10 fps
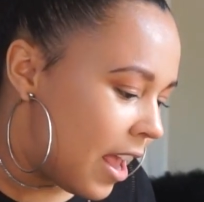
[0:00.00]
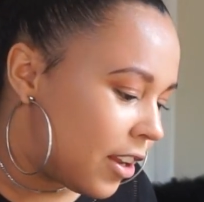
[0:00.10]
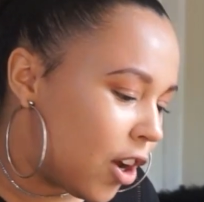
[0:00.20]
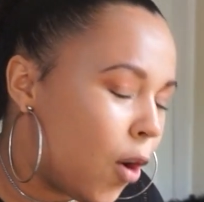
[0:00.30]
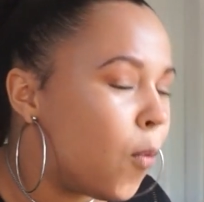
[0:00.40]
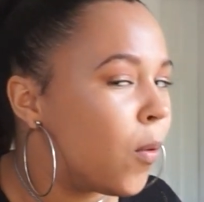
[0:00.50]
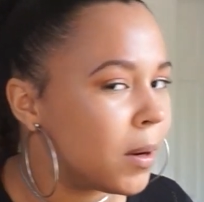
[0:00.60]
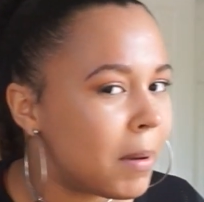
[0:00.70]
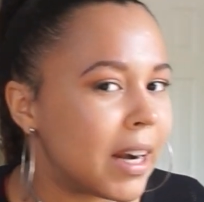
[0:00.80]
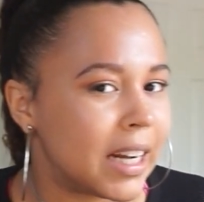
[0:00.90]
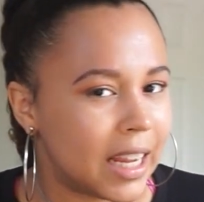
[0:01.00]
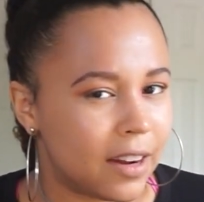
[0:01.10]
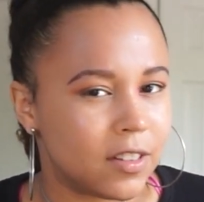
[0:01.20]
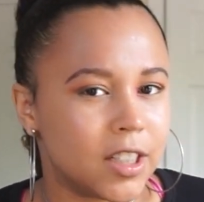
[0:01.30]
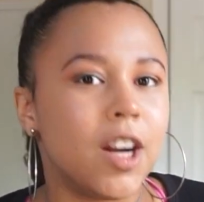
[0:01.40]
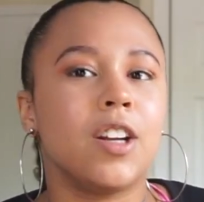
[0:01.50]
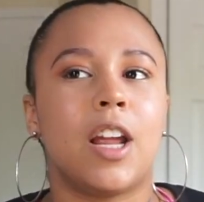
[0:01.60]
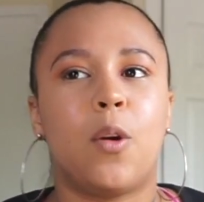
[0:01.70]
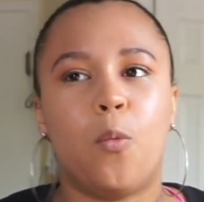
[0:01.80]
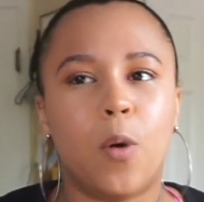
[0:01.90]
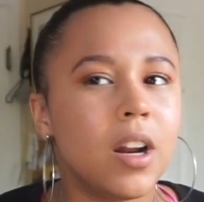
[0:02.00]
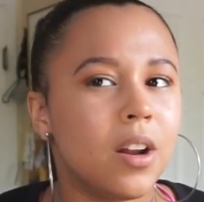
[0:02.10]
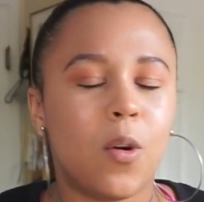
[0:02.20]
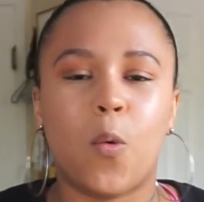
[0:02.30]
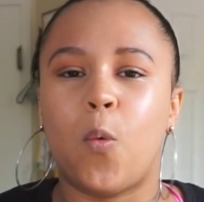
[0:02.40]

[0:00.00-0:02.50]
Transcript: You know, what am I gonna get in return? Like, what?